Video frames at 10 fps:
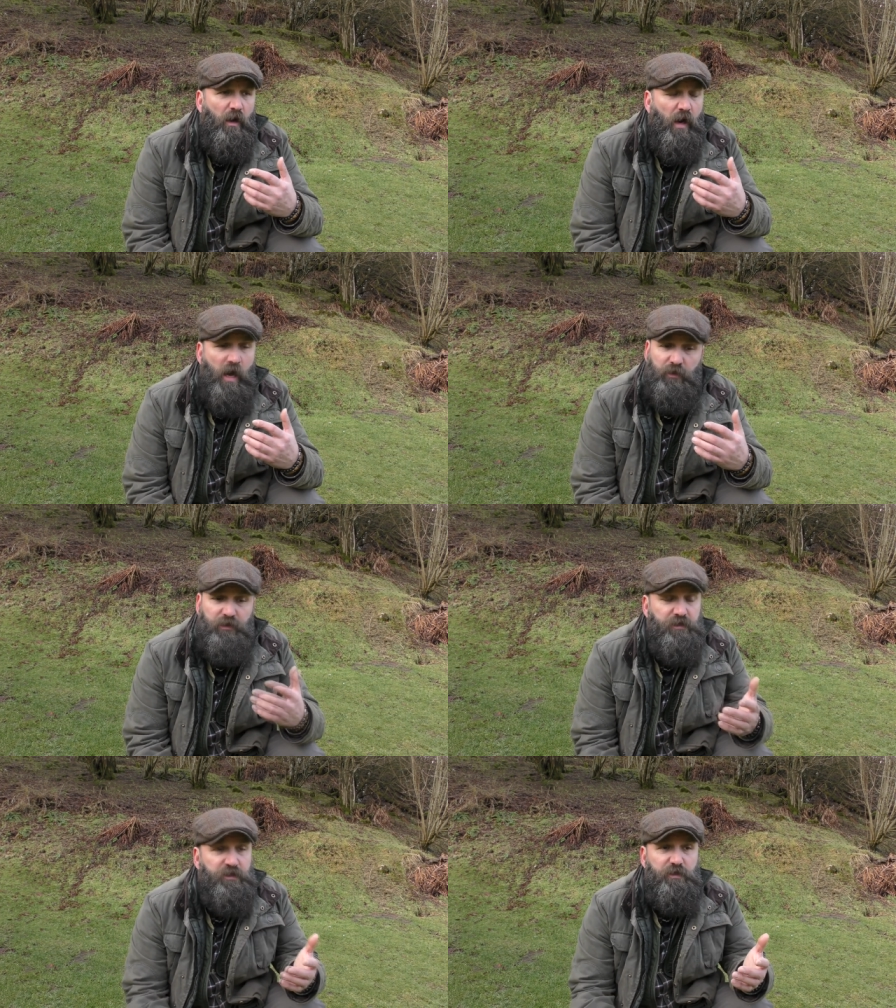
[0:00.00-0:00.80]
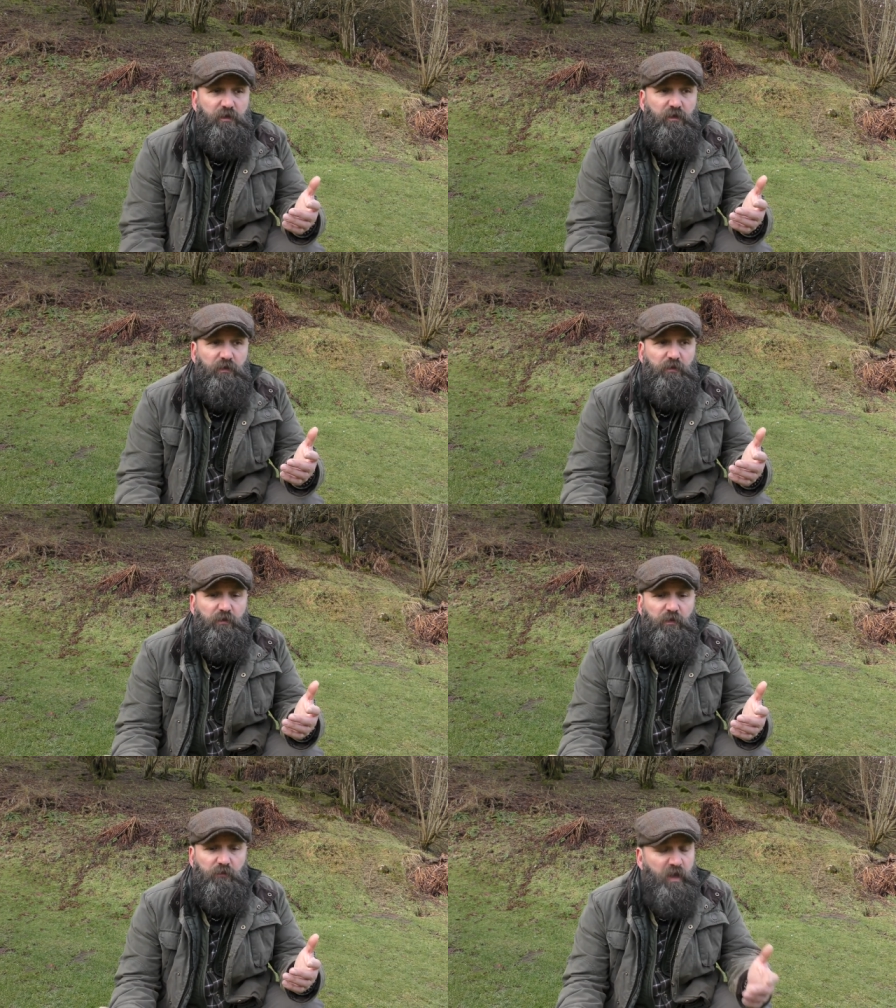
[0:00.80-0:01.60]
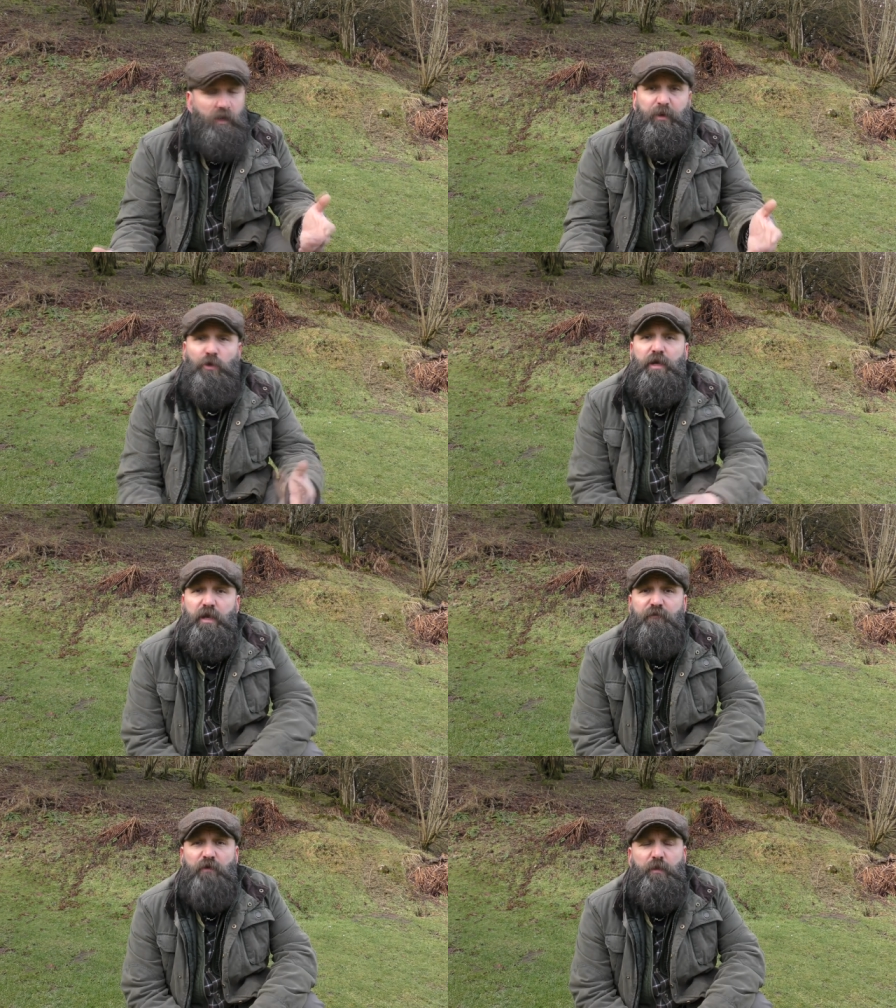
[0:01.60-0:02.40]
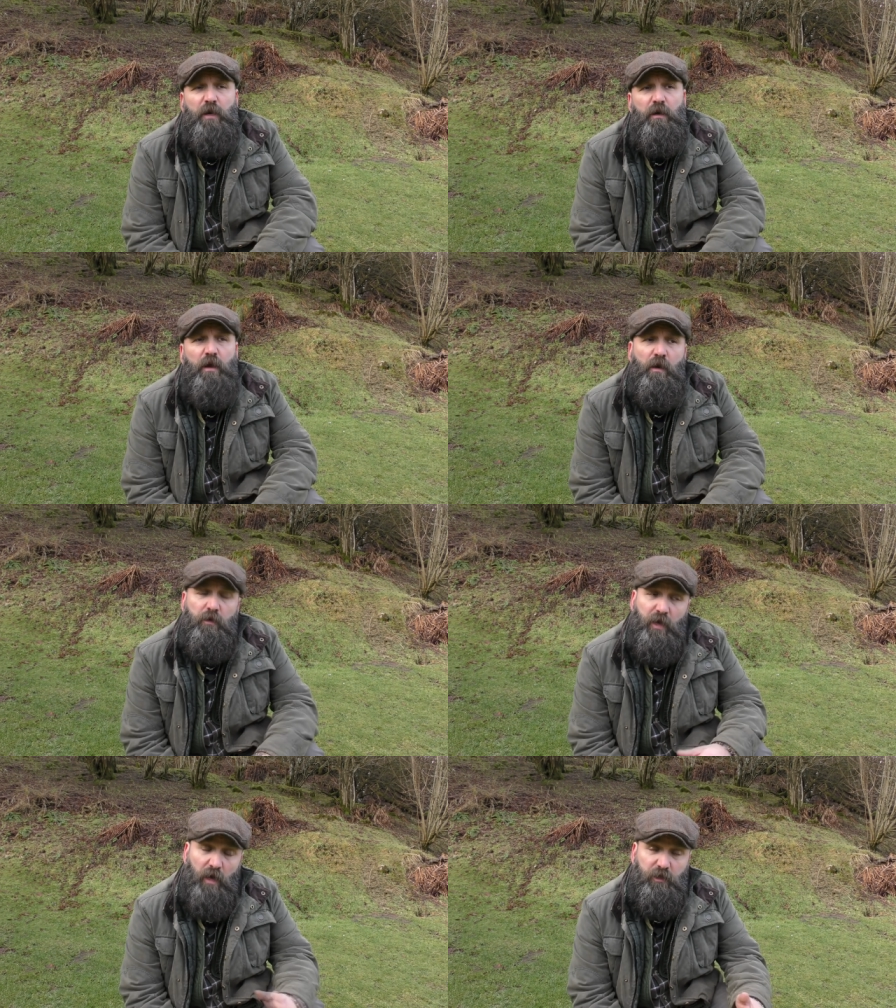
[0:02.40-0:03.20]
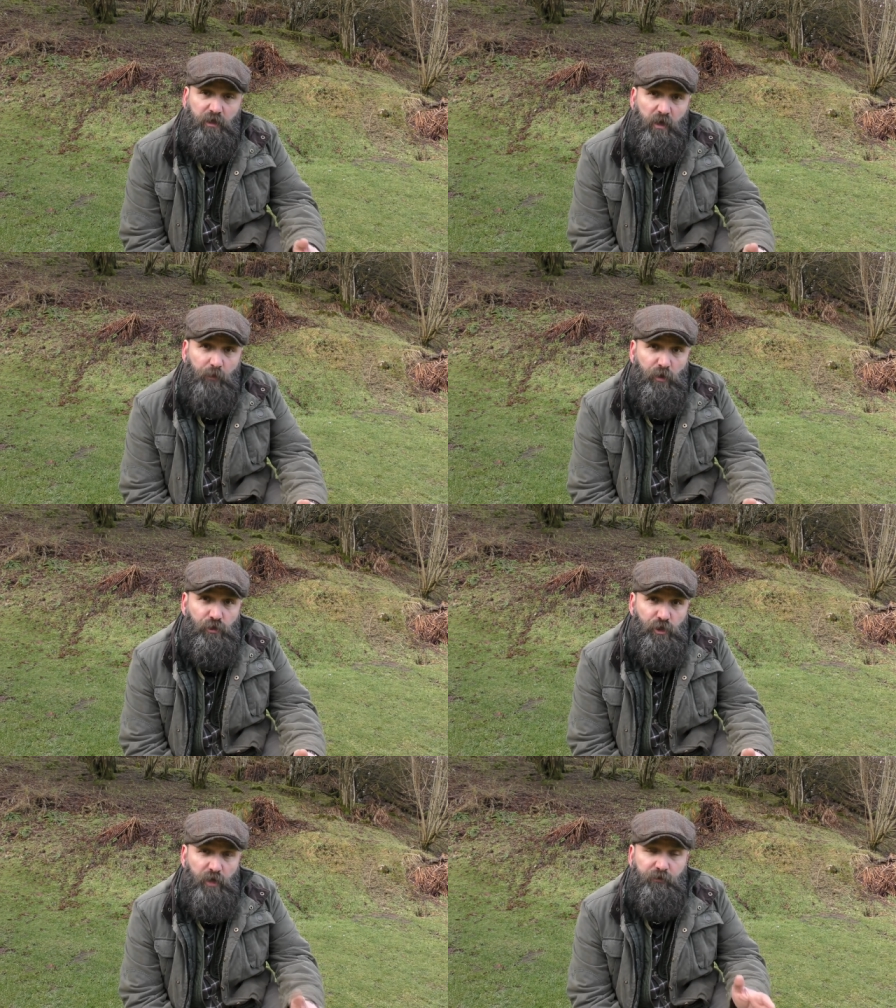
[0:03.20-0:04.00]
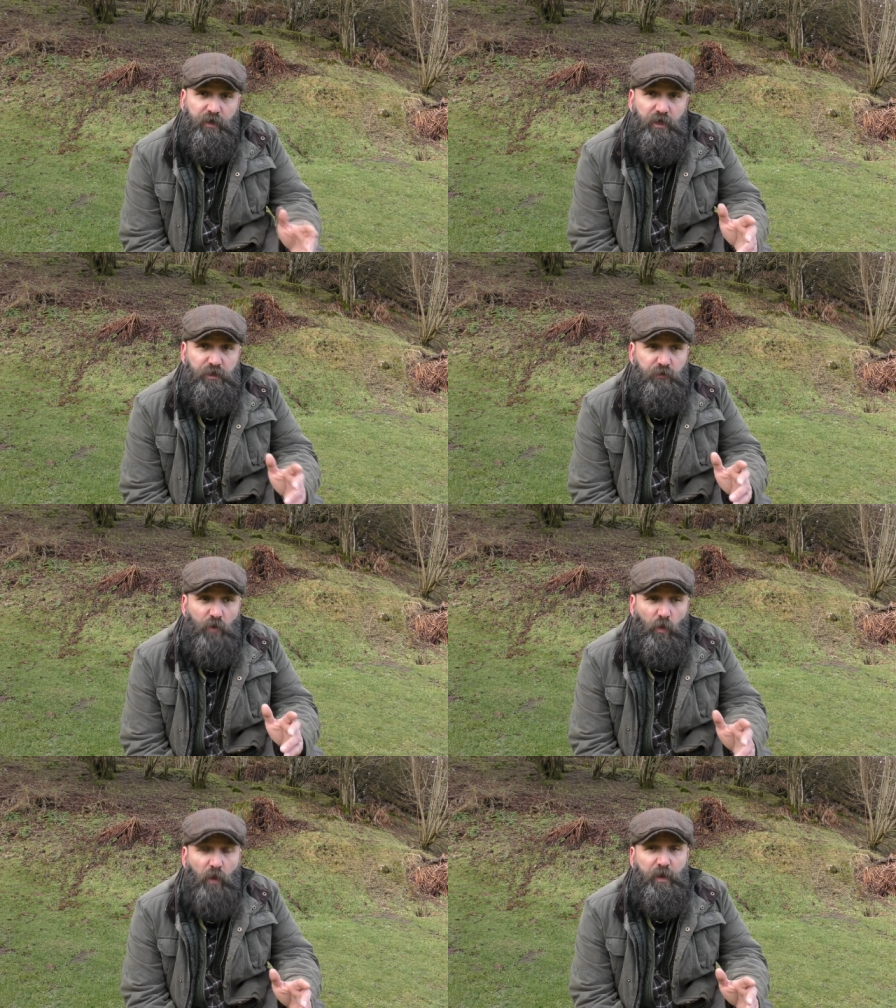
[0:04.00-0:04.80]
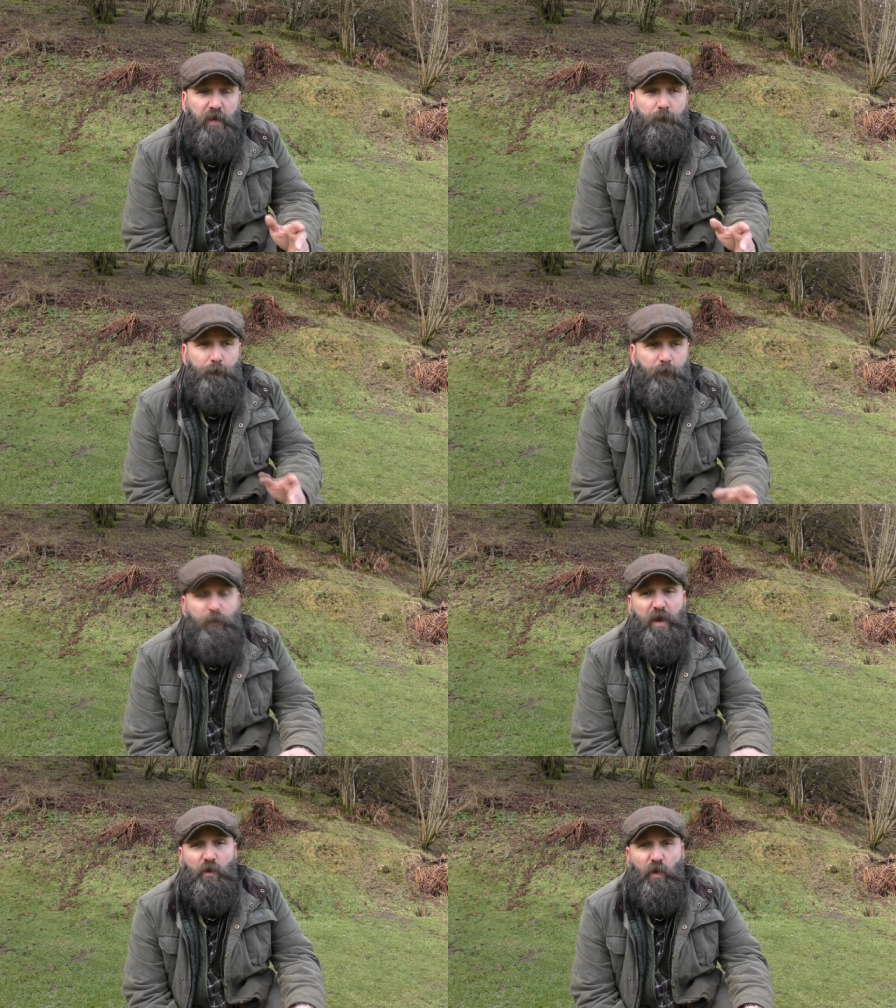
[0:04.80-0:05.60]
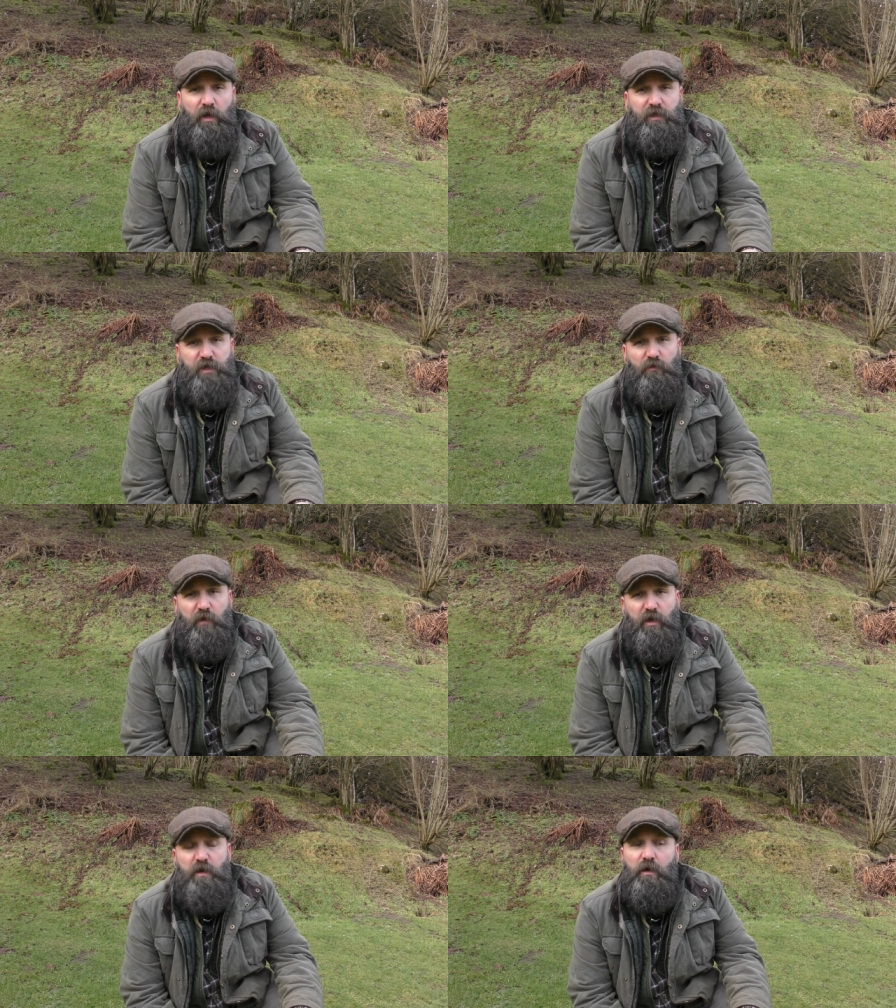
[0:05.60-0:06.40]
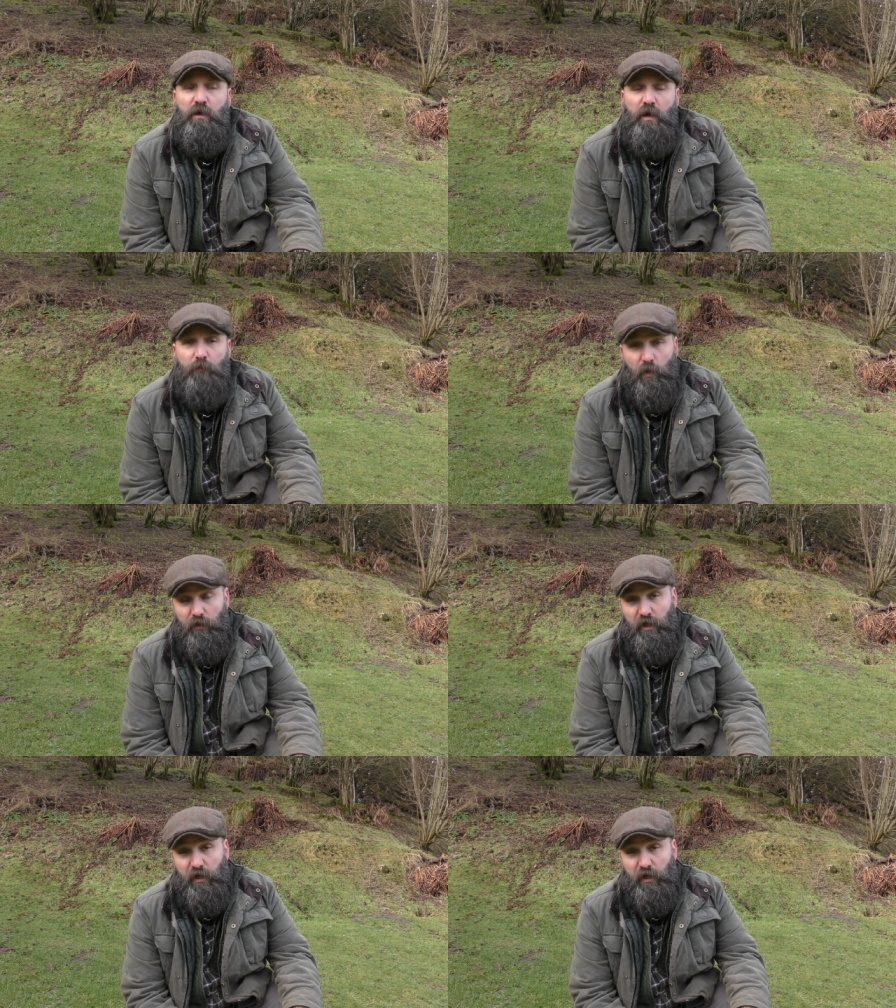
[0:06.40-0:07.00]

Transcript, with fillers: and yeah, it'd be good to hear from you. Yeah, I can appreciate is there will be better wellies out there, but